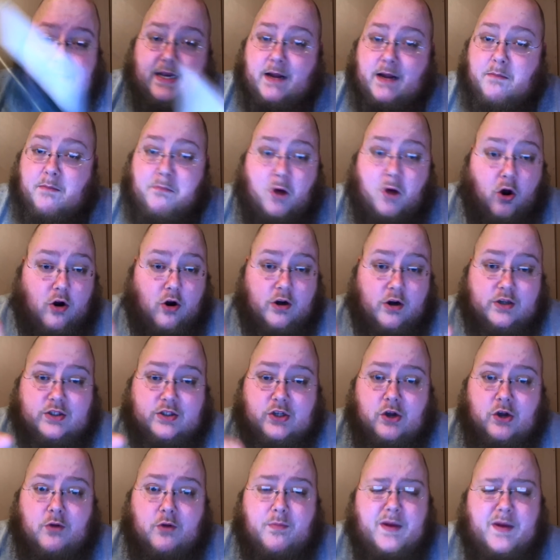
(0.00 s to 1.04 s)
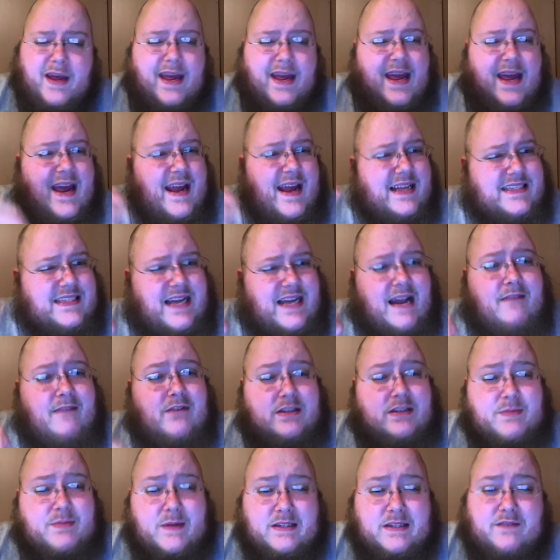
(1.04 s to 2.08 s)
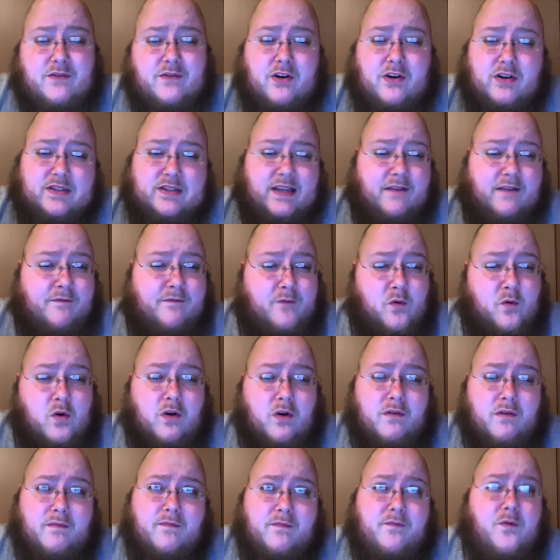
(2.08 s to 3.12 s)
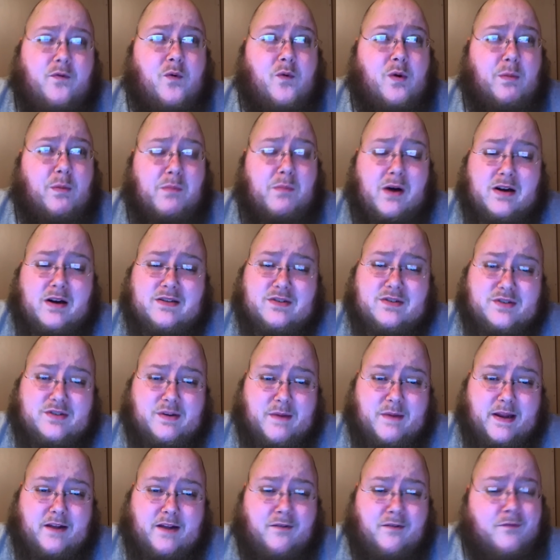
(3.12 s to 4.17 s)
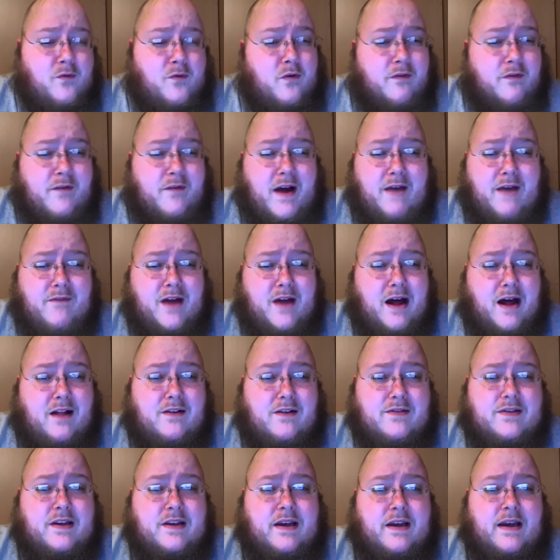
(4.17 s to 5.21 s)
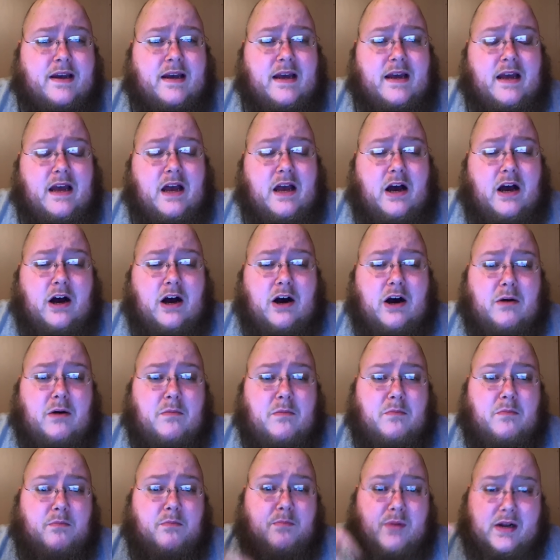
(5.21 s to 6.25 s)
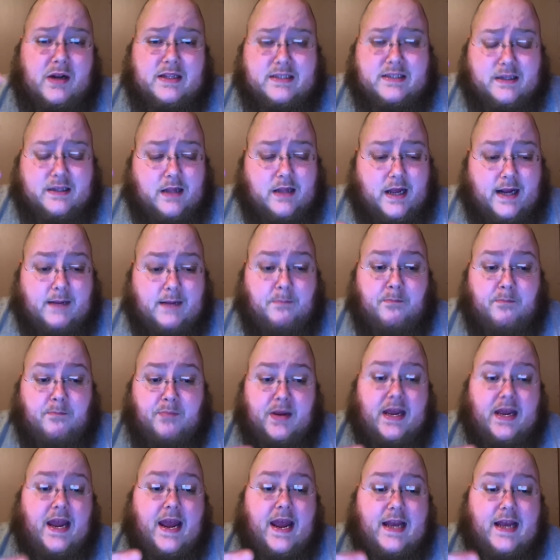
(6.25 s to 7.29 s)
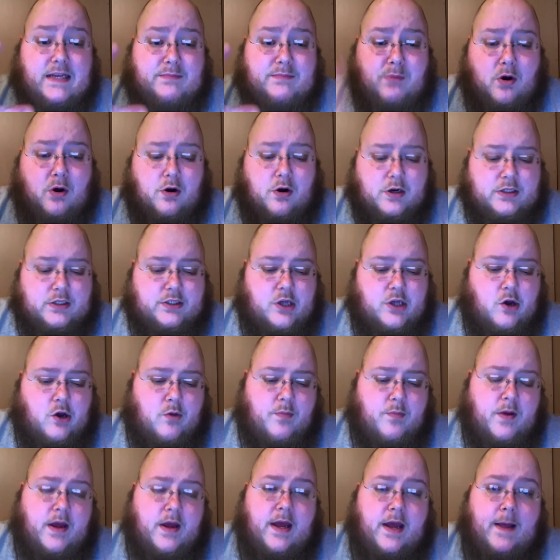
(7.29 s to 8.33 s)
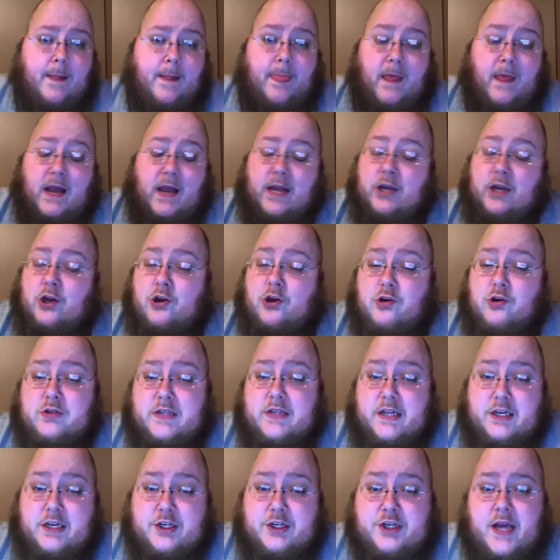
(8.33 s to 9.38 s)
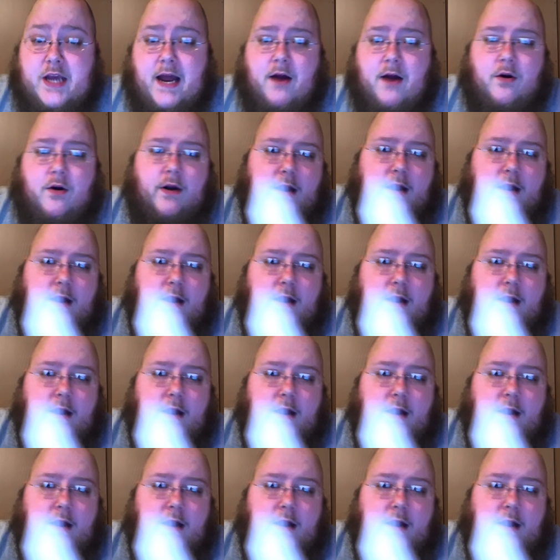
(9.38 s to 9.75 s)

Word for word: like a bar soap. It's kind of expensive, though. It's like four, four bucks or something like that, four or five dollars. Um, but it's a, like a big-ass bar of soap, and you use it in the shower.